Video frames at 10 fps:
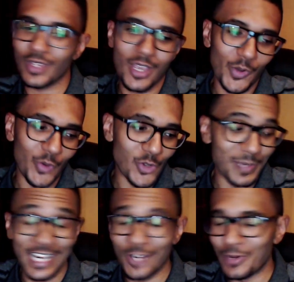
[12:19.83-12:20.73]
who knows
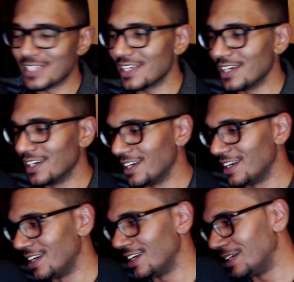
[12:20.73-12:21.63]
but anyways
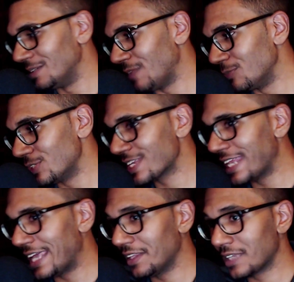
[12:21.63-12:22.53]
uh, I'm just
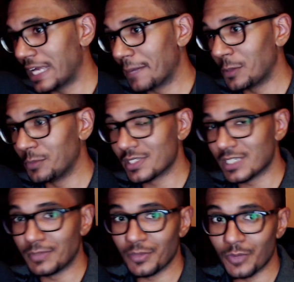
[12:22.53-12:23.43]
glad that Capcom did
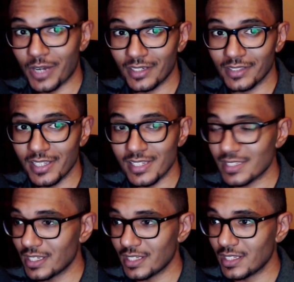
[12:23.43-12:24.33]
something regarding
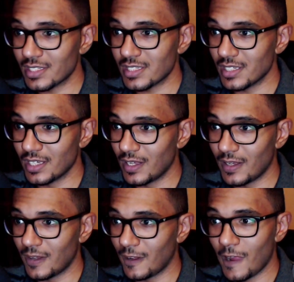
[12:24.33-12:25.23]
this and it's
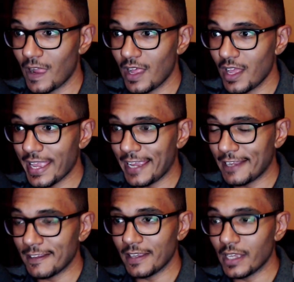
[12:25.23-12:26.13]
uh,
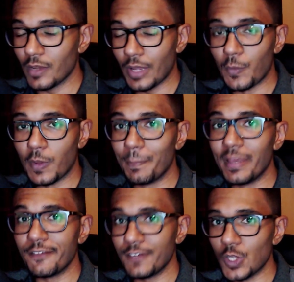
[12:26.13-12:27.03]
it, it, it, will
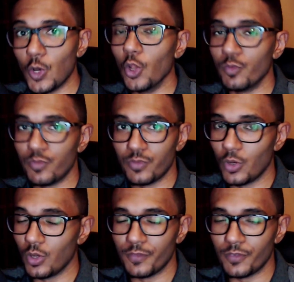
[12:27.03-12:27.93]
benefit all of
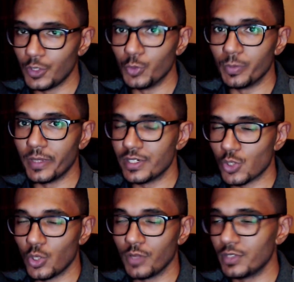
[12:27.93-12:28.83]
all of Ryu
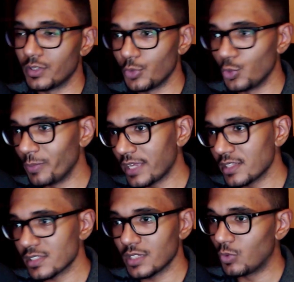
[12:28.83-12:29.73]
players, all of the Ryu
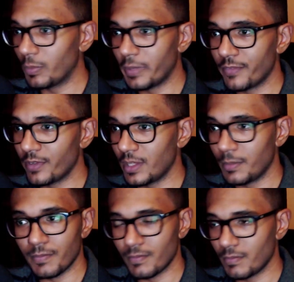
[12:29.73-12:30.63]
mains. It will benefit them,
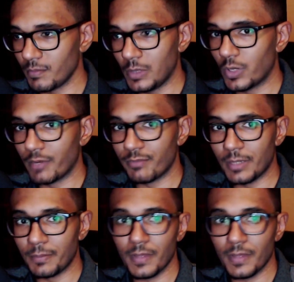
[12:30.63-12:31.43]
me one of them.